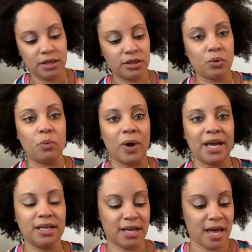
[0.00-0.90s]
the
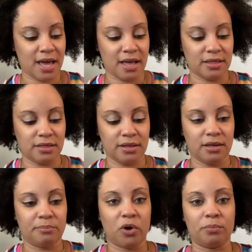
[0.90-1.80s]
white and the
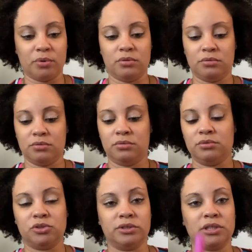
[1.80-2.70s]
purple.
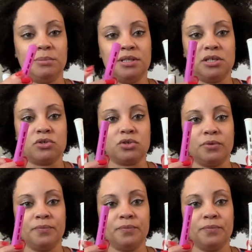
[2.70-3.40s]
So it's going to be these two.